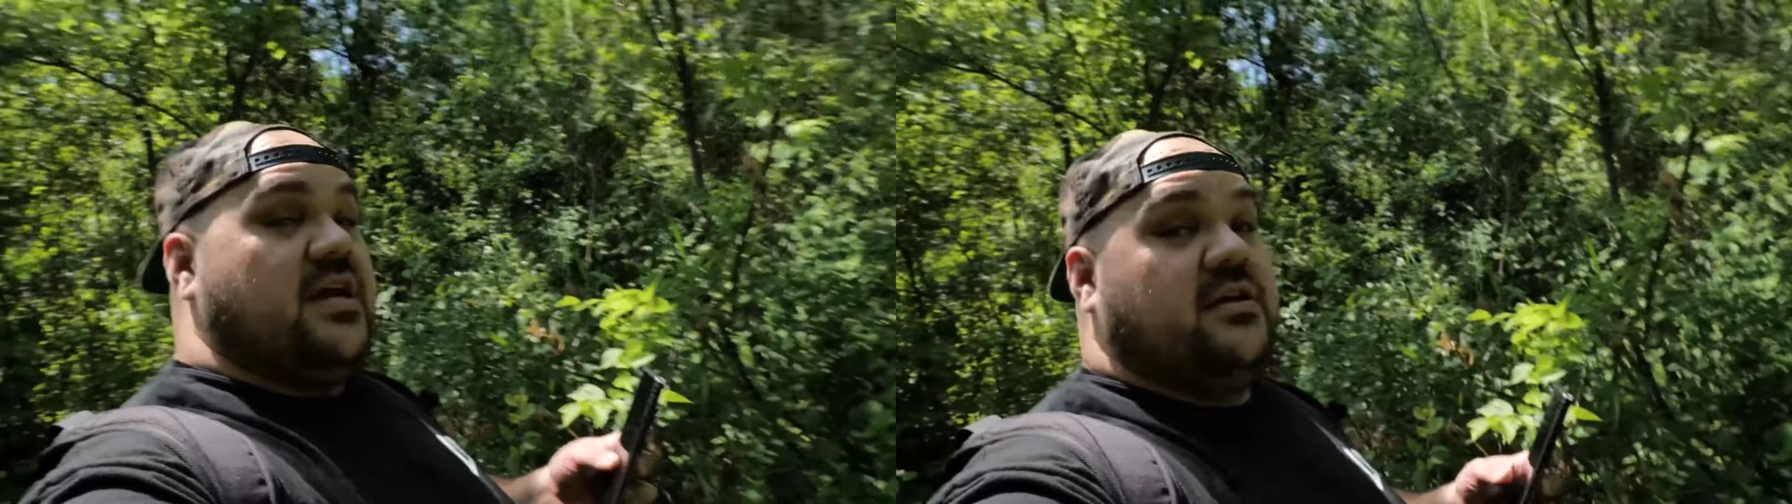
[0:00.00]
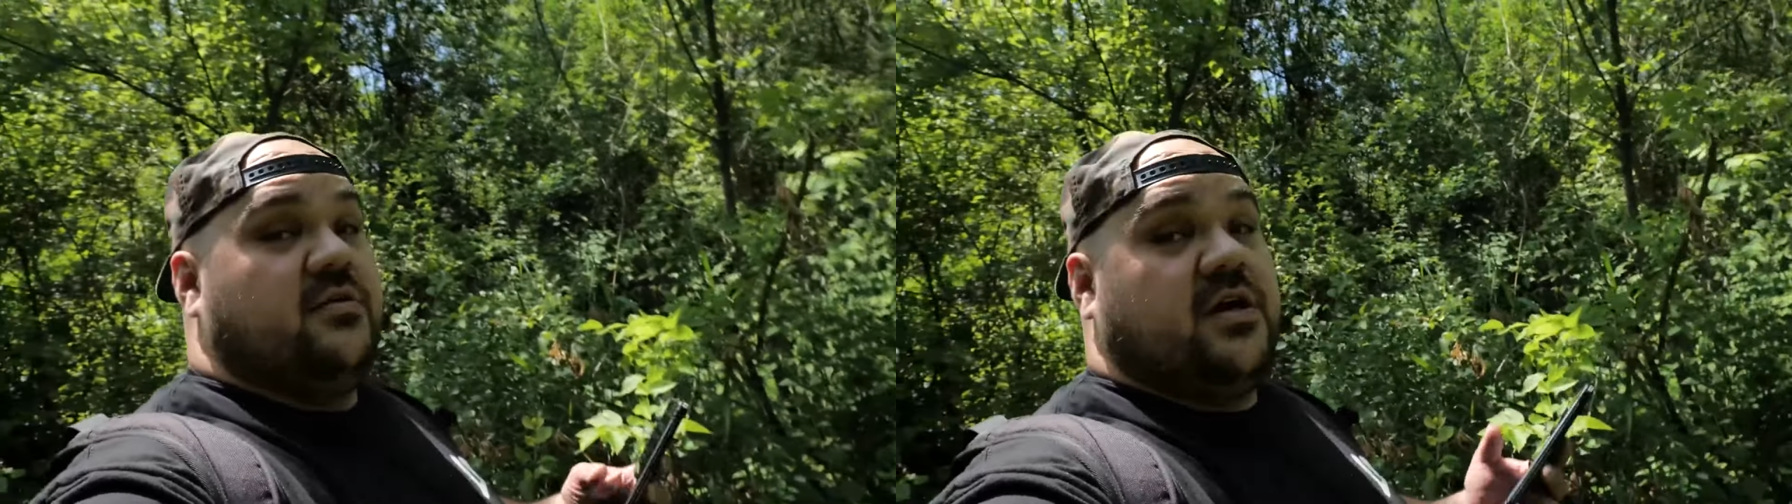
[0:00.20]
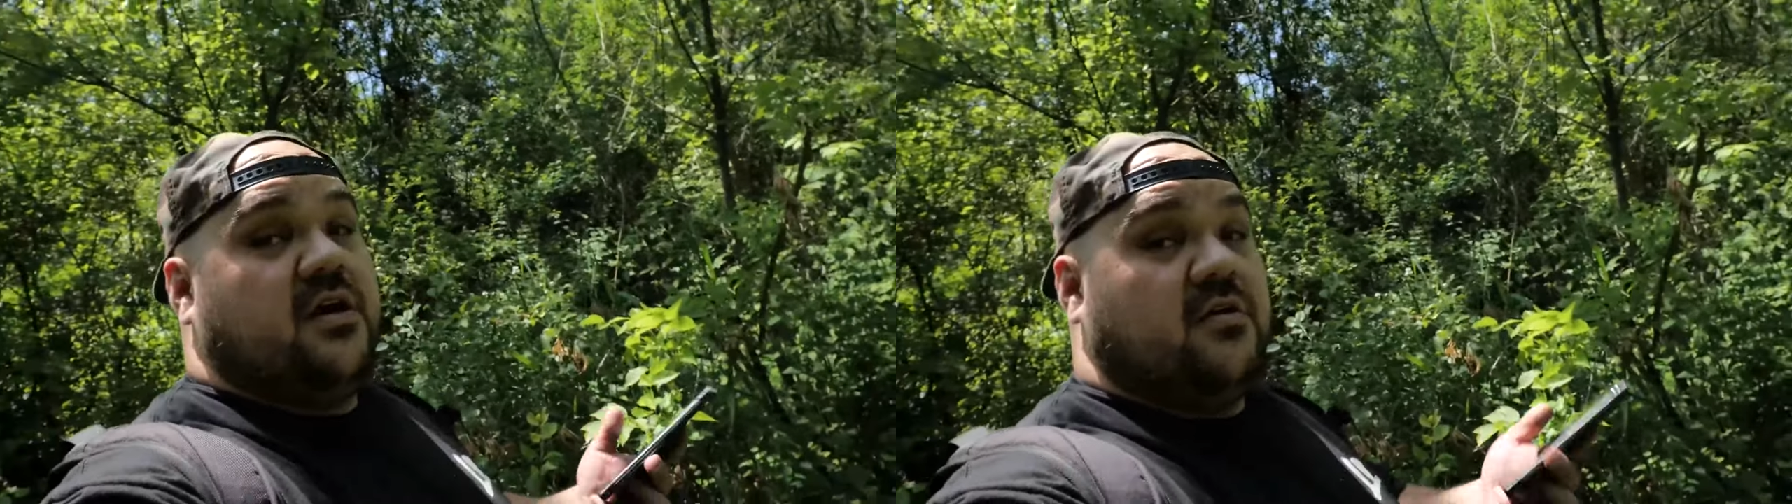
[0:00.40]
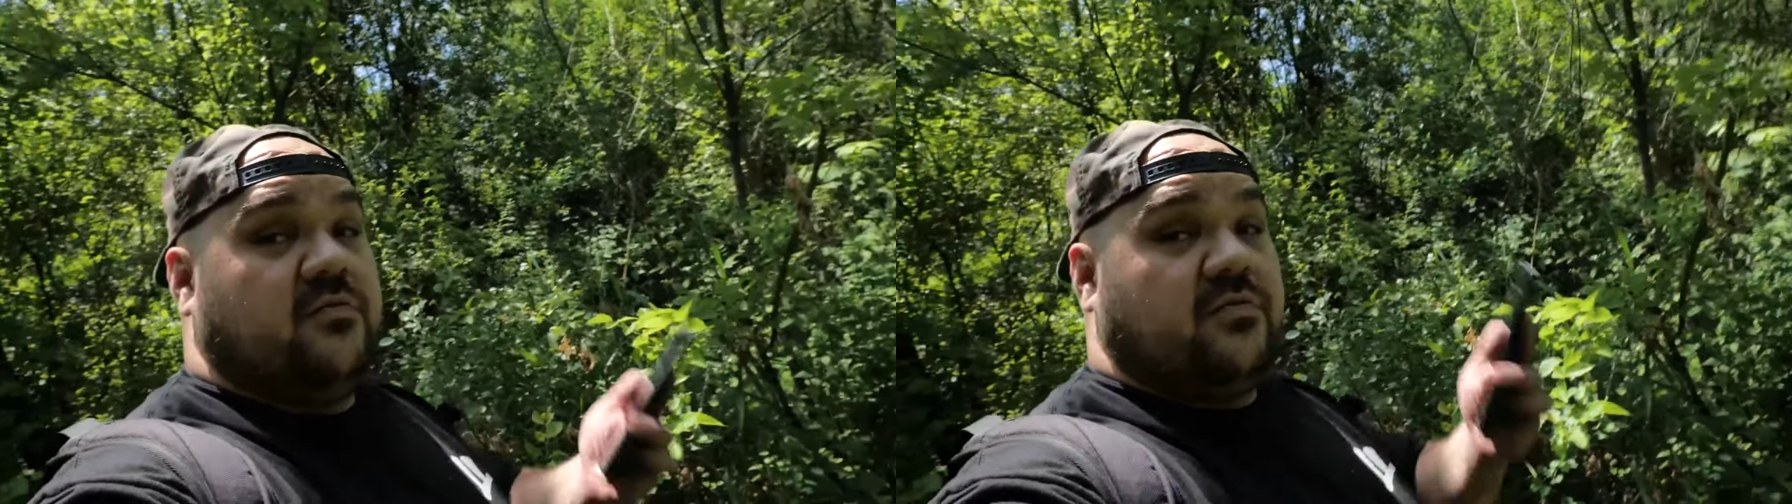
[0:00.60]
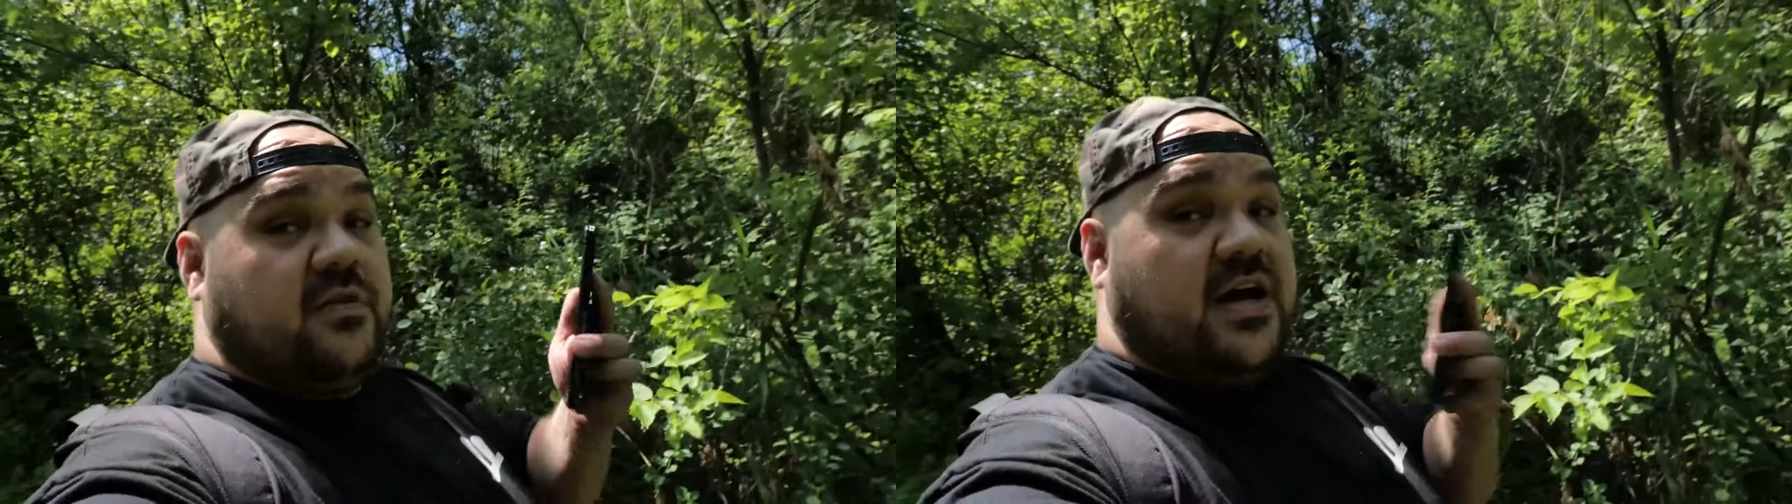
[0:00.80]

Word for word: thank you Karen for